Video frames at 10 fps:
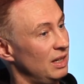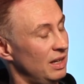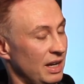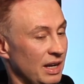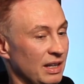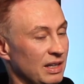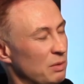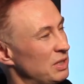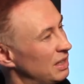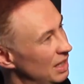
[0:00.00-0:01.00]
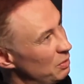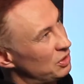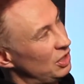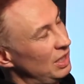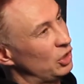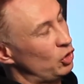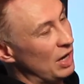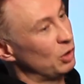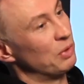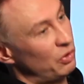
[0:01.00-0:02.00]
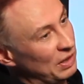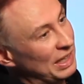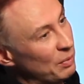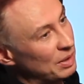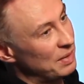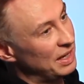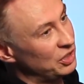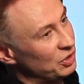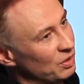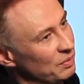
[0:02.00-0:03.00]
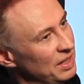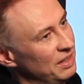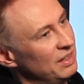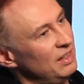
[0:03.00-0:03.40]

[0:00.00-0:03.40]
And that was like track number 3 that we'd made. You know what I mean?